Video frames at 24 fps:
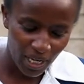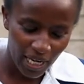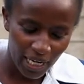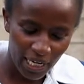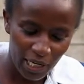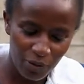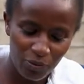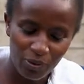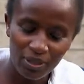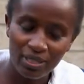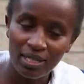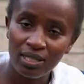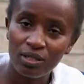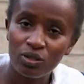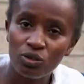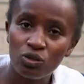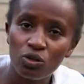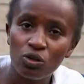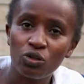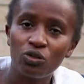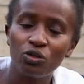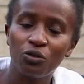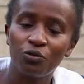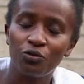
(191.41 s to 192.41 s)
He was a
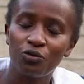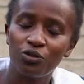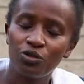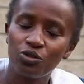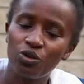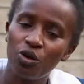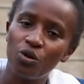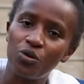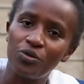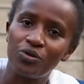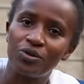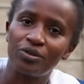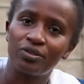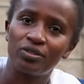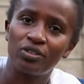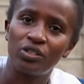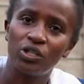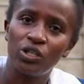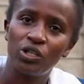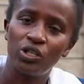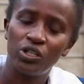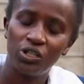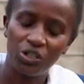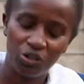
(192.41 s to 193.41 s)
source of sorrow
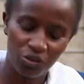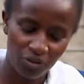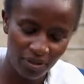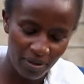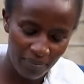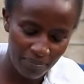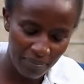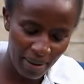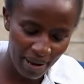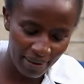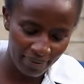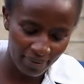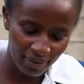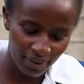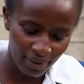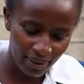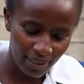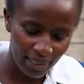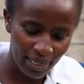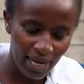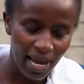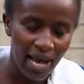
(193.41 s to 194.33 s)
to the mother.